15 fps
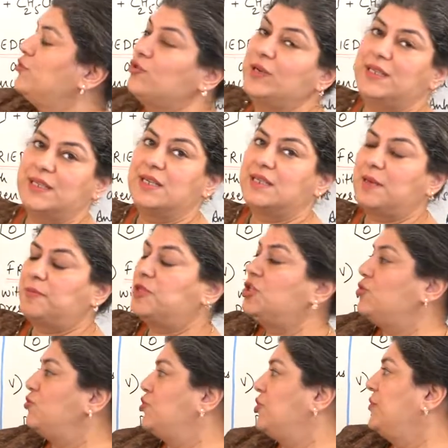so it's a
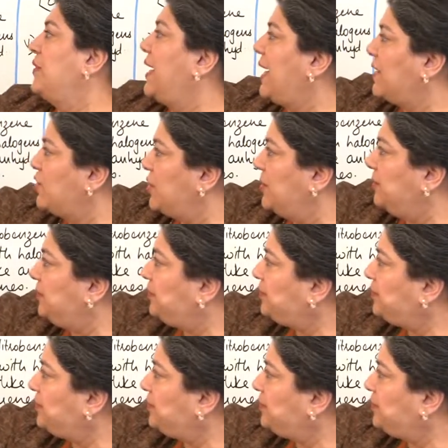substitution reaction.